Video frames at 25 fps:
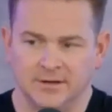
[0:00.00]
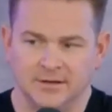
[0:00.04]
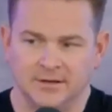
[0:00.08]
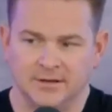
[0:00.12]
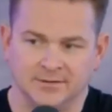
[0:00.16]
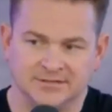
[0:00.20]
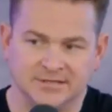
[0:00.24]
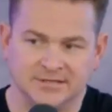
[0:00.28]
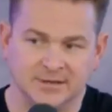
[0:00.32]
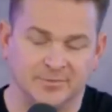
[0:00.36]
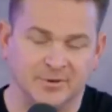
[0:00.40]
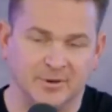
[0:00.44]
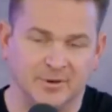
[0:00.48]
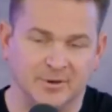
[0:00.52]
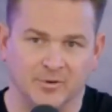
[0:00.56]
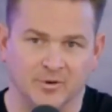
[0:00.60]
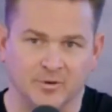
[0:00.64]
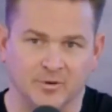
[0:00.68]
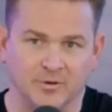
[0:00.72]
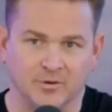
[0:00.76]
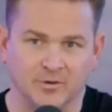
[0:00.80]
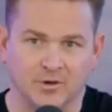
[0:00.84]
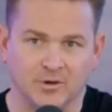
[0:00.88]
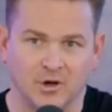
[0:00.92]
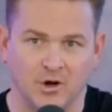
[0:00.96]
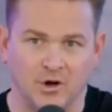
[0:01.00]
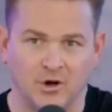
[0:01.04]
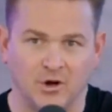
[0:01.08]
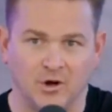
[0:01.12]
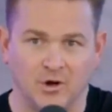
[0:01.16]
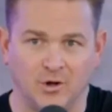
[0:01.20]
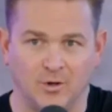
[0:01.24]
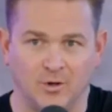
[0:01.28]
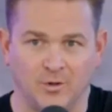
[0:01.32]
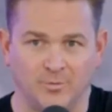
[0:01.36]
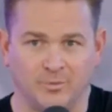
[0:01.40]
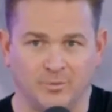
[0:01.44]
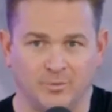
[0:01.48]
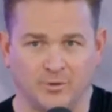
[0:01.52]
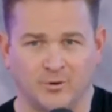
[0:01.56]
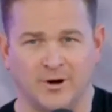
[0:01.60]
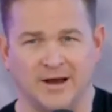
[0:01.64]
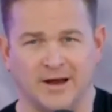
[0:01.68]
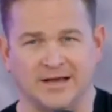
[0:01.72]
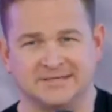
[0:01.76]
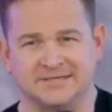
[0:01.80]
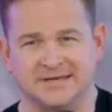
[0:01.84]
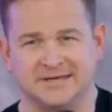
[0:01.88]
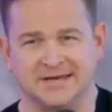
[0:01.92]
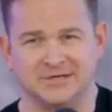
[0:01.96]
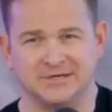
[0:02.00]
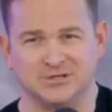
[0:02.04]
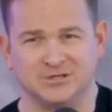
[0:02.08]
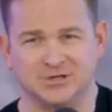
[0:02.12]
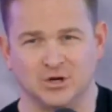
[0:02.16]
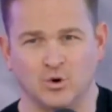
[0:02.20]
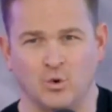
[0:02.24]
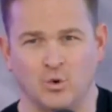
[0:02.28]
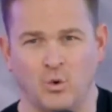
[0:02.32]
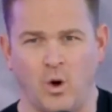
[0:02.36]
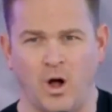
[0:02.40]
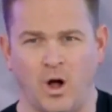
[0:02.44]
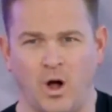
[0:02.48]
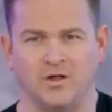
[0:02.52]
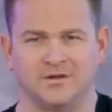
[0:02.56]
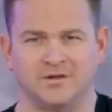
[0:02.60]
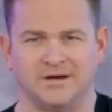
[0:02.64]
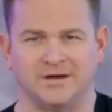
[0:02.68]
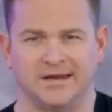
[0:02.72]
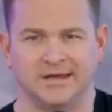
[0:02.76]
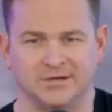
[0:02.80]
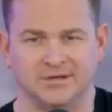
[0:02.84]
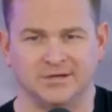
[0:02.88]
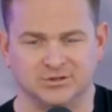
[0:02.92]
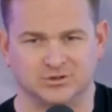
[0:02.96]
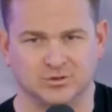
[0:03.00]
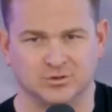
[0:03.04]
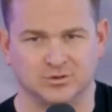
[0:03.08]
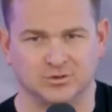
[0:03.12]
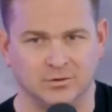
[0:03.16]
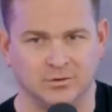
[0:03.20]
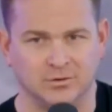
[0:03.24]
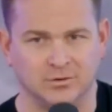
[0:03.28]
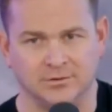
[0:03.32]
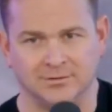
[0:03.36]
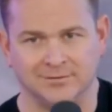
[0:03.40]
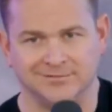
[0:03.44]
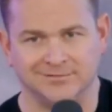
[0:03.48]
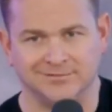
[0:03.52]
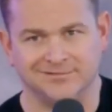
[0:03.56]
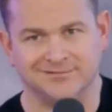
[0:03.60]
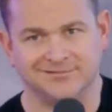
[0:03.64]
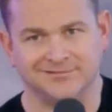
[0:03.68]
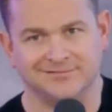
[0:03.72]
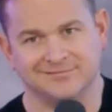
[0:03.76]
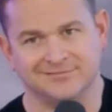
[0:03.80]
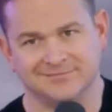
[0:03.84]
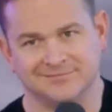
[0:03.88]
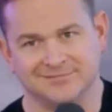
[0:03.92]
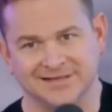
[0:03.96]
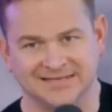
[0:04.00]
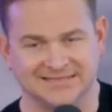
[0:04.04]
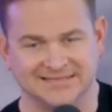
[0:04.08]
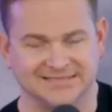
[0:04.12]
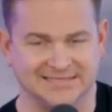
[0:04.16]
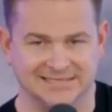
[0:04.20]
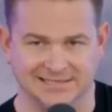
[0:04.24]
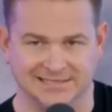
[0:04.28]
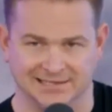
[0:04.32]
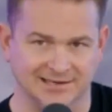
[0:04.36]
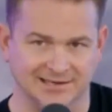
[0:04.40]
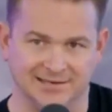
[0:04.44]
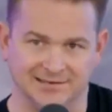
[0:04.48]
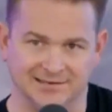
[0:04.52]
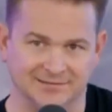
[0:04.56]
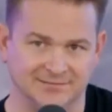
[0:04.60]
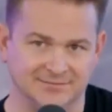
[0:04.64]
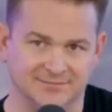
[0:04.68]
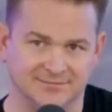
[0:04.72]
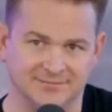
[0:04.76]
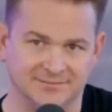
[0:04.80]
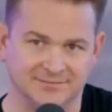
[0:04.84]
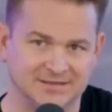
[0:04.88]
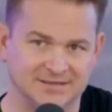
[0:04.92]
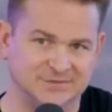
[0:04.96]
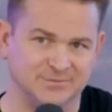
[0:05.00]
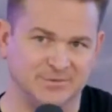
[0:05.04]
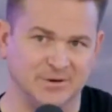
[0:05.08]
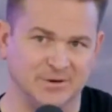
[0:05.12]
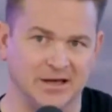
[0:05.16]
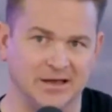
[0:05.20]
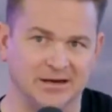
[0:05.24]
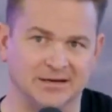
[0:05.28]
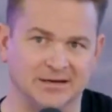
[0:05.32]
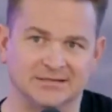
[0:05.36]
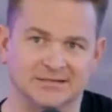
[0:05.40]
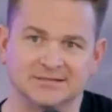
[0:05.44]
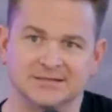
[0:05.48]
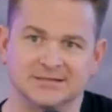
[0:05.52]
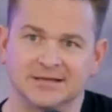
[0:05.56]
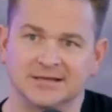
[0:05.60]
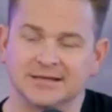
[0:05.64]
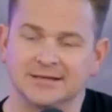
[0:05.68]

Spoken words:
Some people call procrastination quality control. That's silly. Let's be honest.